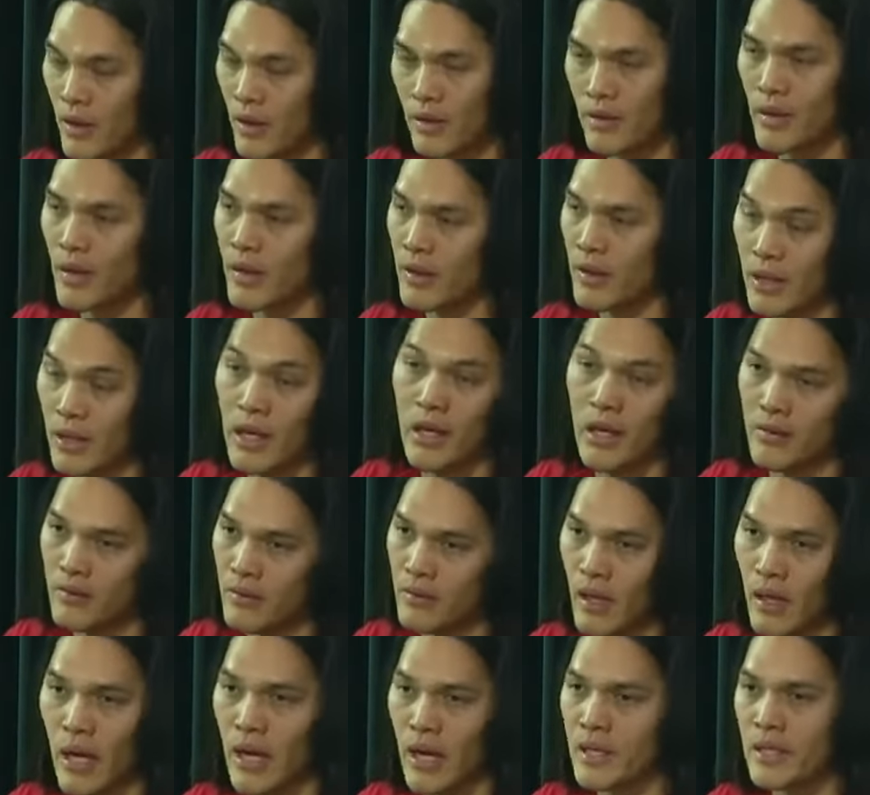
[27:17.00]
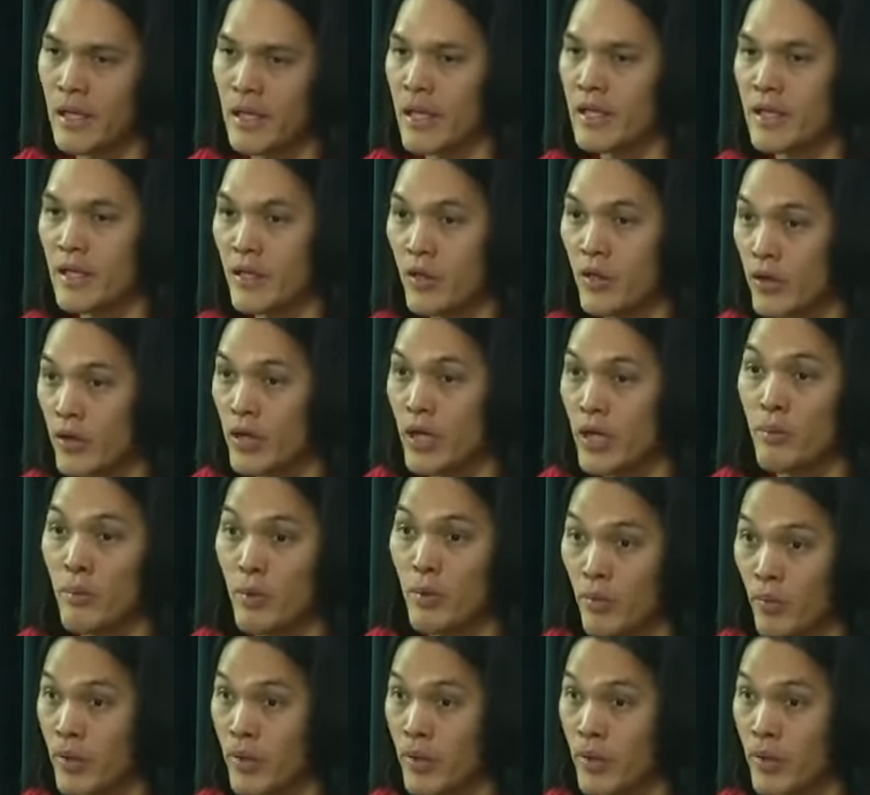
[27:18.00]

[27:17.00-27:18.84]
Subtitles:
I didn't know the number.